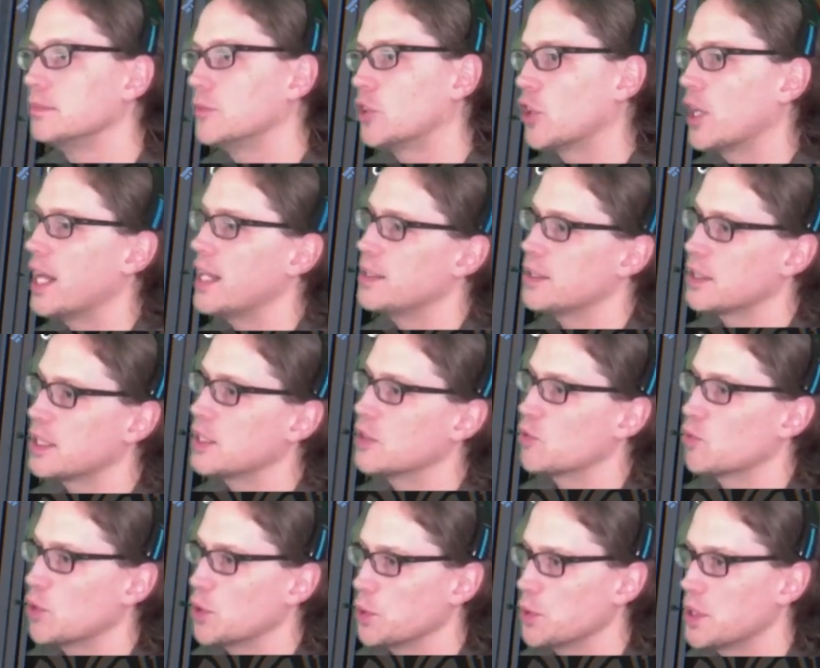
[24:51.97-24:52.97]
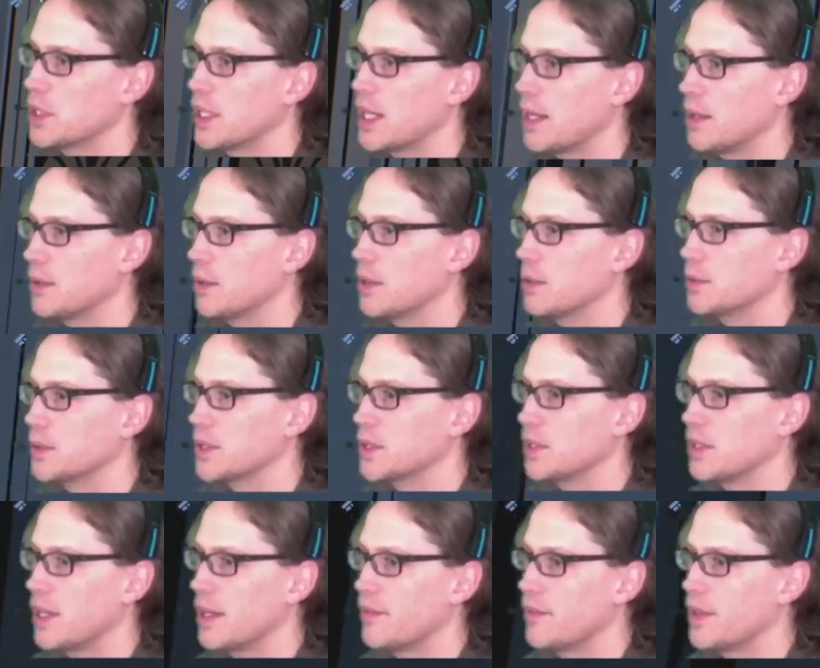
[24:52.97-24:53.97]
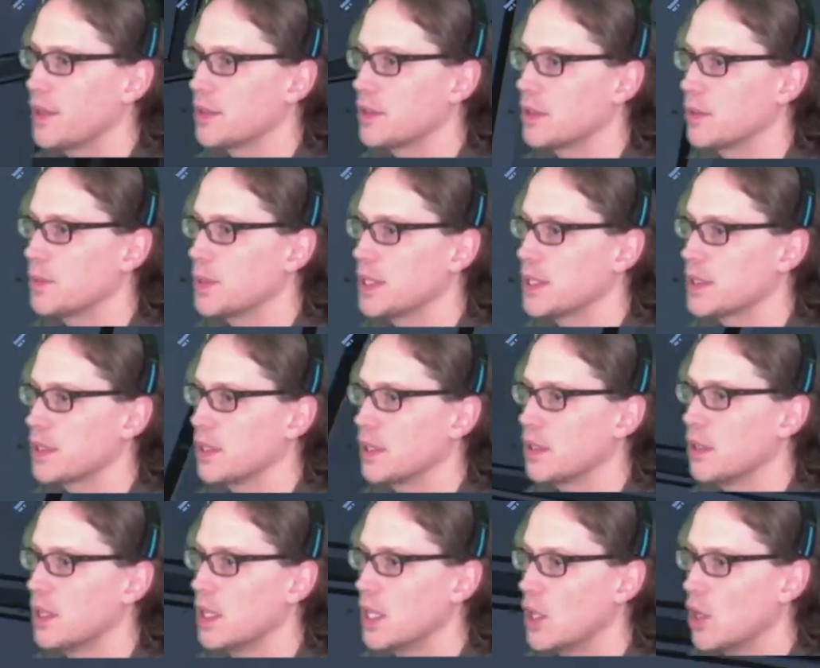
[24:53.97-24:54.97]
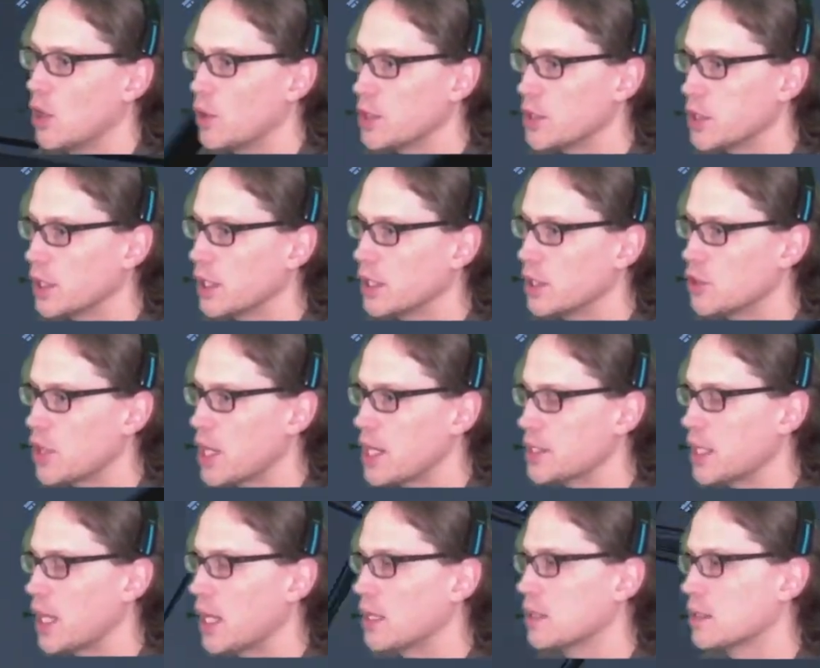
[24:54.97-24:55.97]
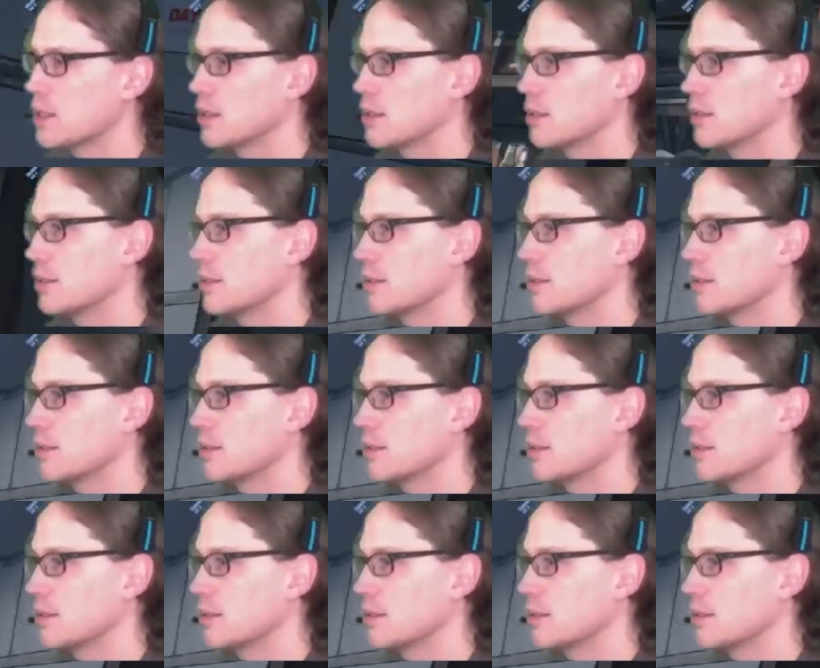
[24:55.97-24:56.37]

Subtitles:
Or ends this route. I will still have other ways to go. Oh, look at the trash cans.